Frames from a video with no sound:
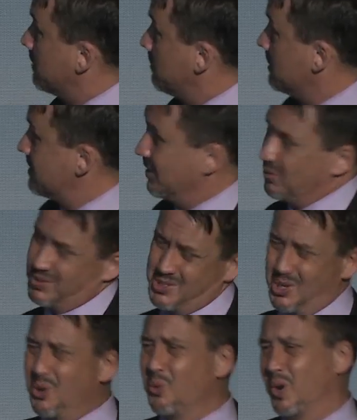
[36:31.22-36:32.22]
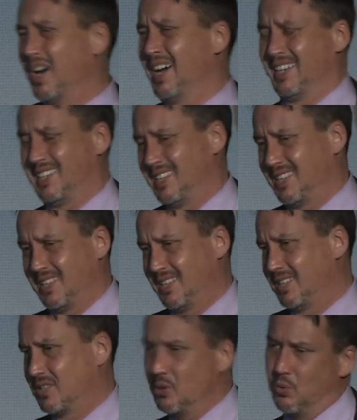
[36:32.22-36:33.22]
to me and say, well, so what?
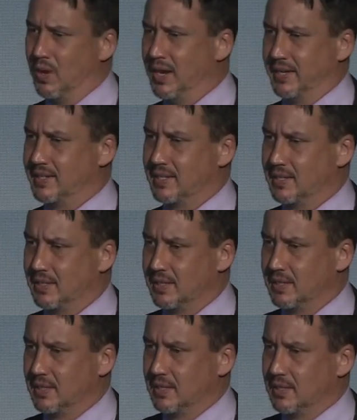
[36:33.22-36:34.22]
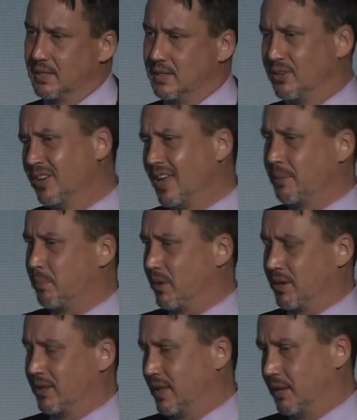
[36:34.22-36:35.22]
So what? You're not a
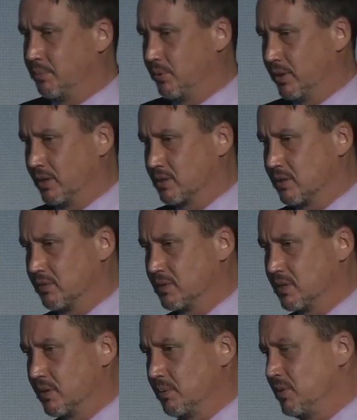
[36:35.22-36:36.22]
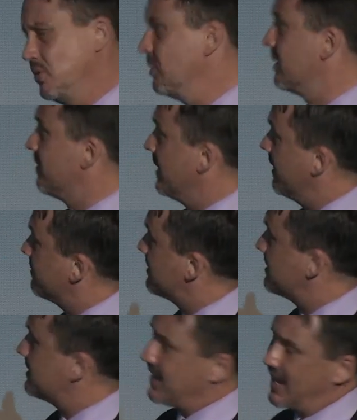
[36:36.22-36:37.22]
party to that pooling and servicing agreement. You don't even have
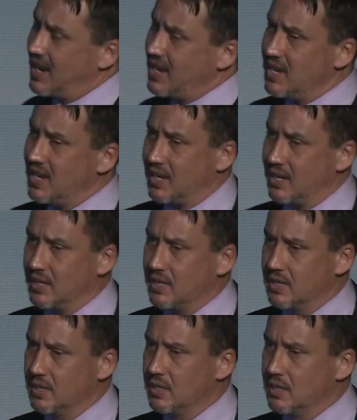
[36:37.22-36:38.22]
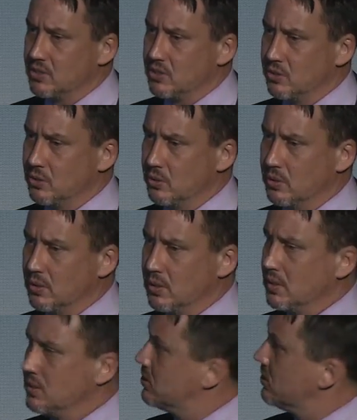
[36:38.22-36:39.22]
standing to
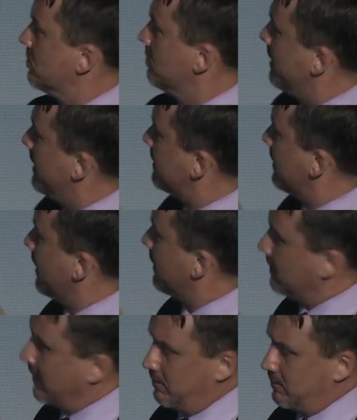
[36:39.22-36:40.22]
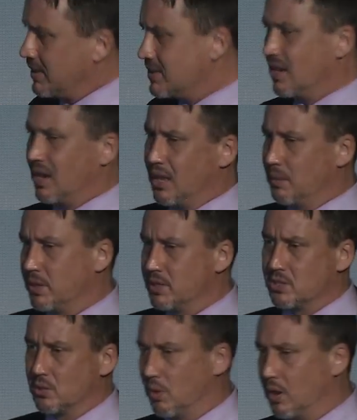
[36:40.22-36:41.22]
make that claim. That's all a
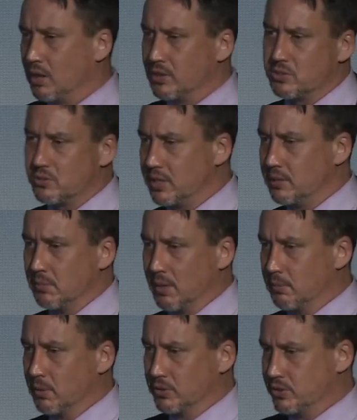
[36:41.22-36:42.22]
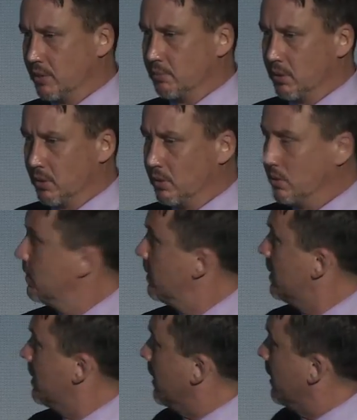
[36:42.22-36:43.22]
bunch of Wall Street mumbo jumbo.
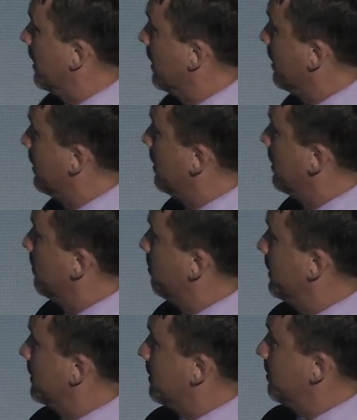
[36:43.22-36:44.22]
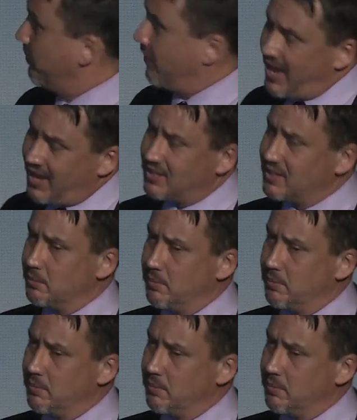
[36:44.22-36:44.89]
But the fact of the